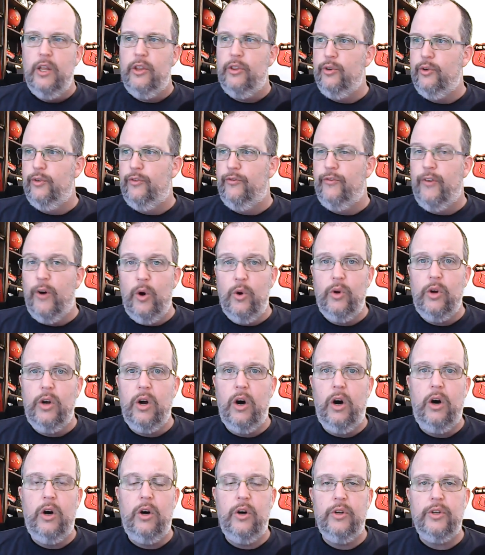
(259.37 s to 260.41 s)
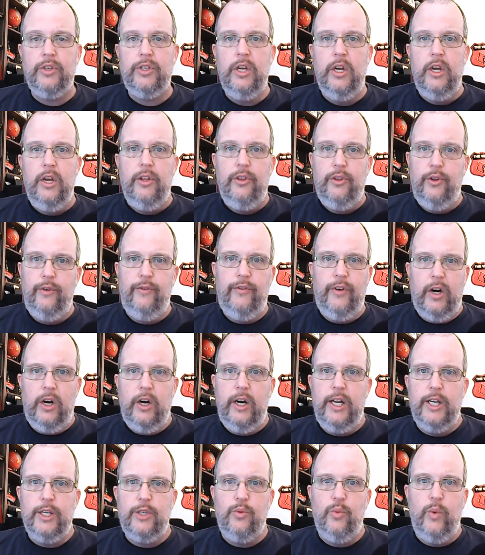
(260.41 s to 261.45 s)
through phone calls, through
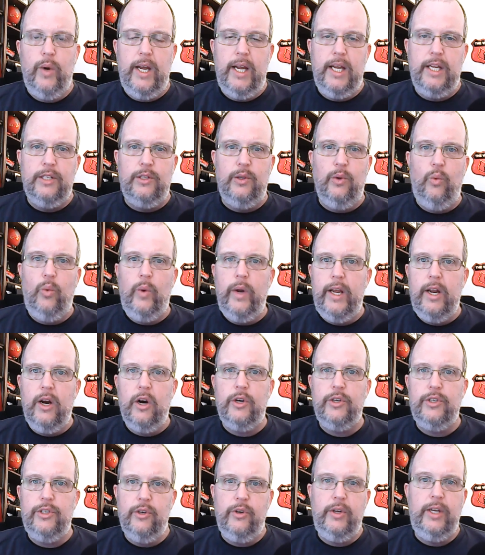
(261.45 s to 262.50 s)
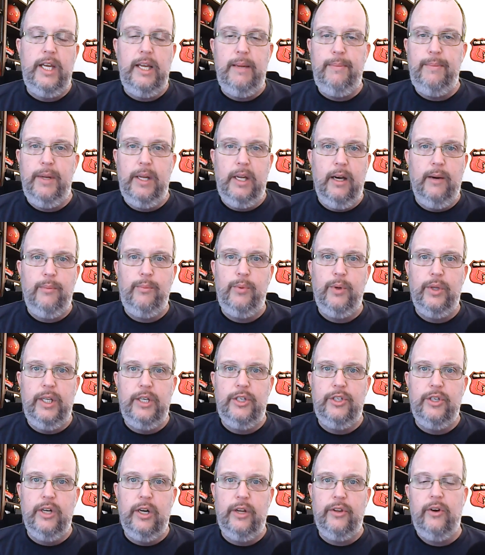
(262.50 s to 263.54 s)
various ways, that we are still keeping up with
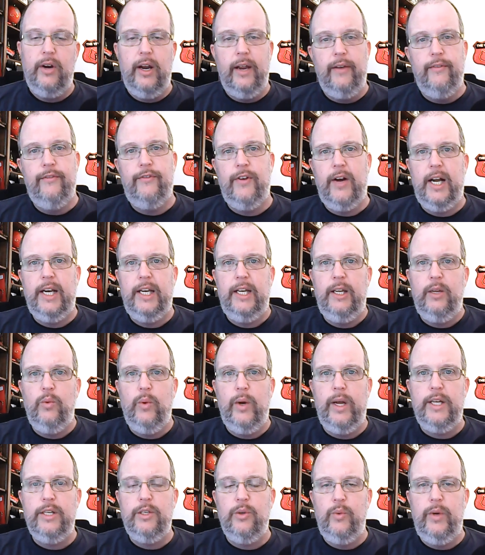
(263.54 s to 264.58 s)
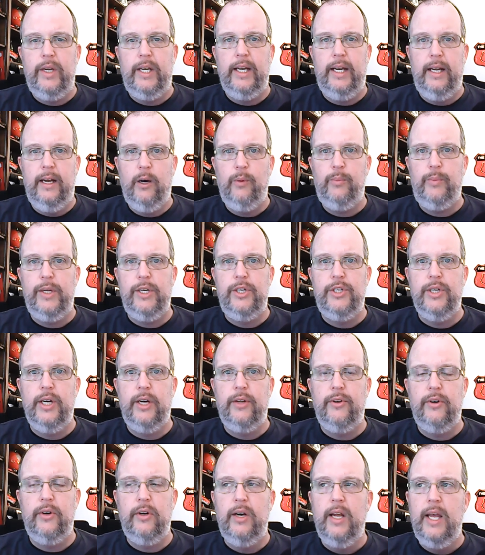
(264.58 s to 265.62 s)
each other and finding ways that we can help each
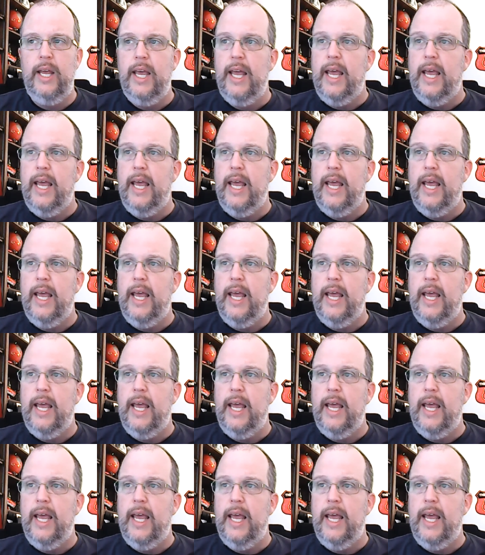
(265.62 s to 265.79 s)
other.